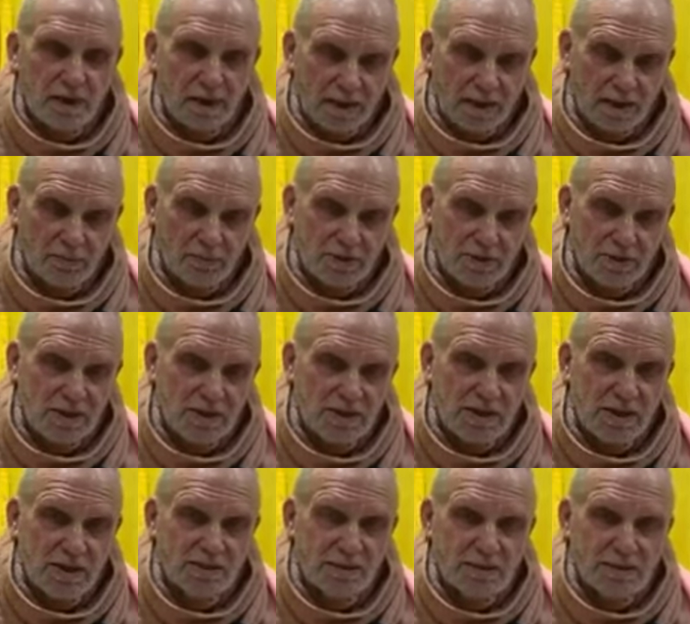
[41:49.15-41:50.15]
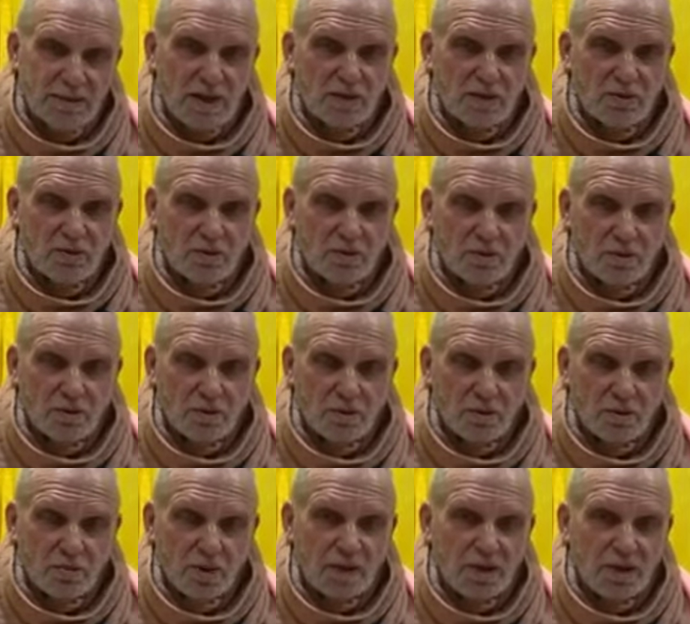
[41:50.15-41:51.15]
He was Sannyasi Thakur
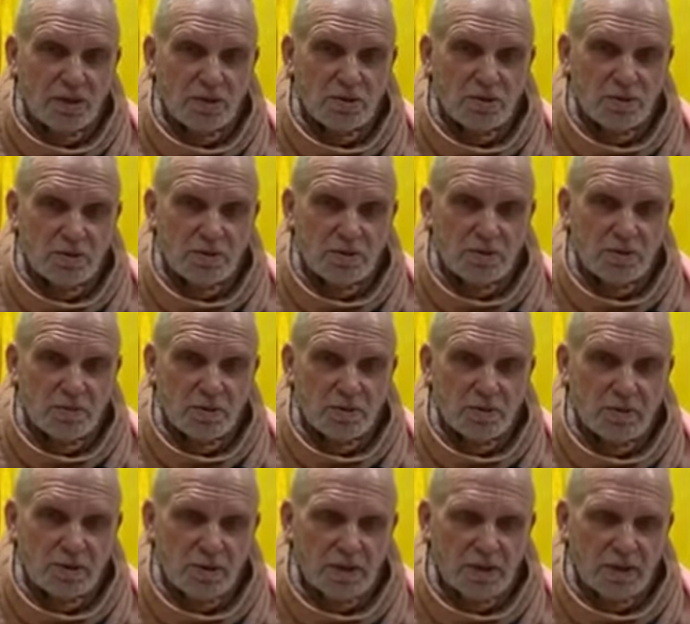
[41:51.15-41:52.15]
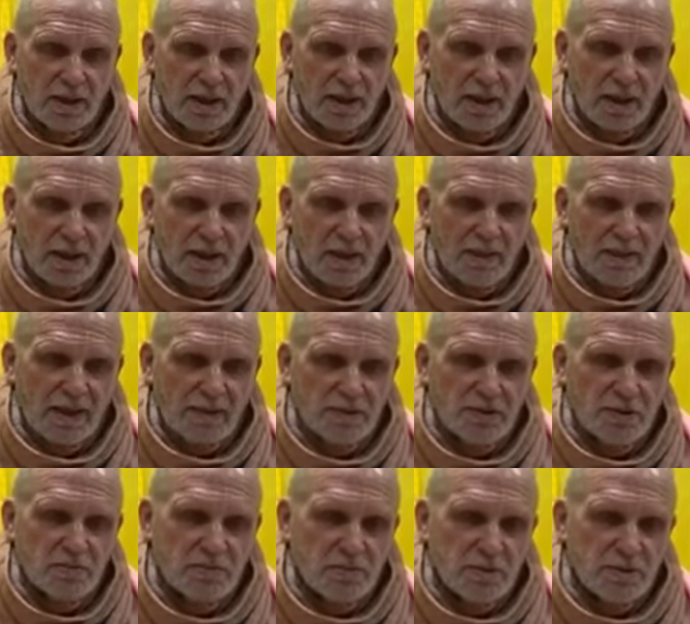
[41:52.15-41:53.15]
when he saw the spurti.
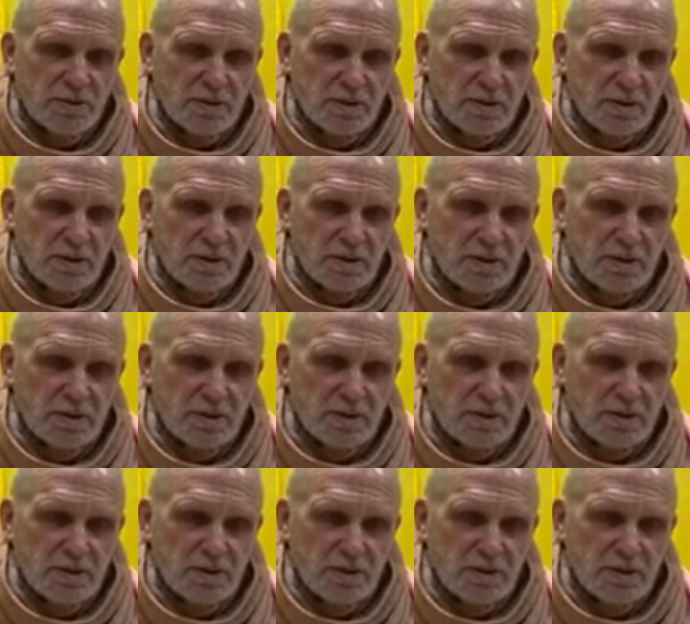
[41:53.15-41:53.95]
That spurti